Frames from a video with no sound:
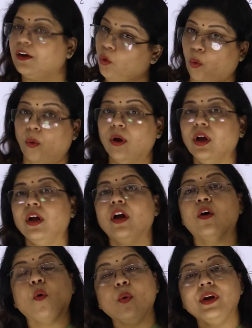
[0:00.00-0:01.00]
No,
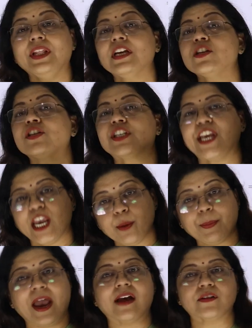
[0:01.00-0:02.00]
only the
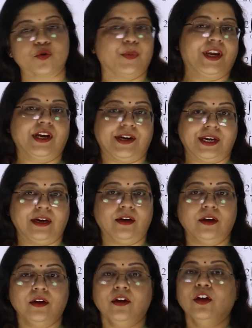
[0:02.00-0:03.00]
shape has to be correct.
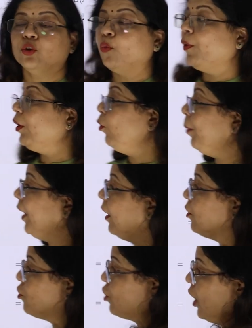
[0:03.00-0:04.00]
So when you make
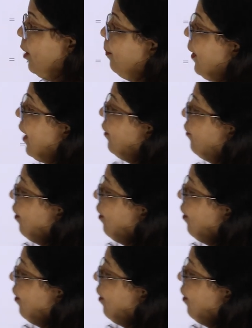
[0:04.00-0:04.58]
a shape and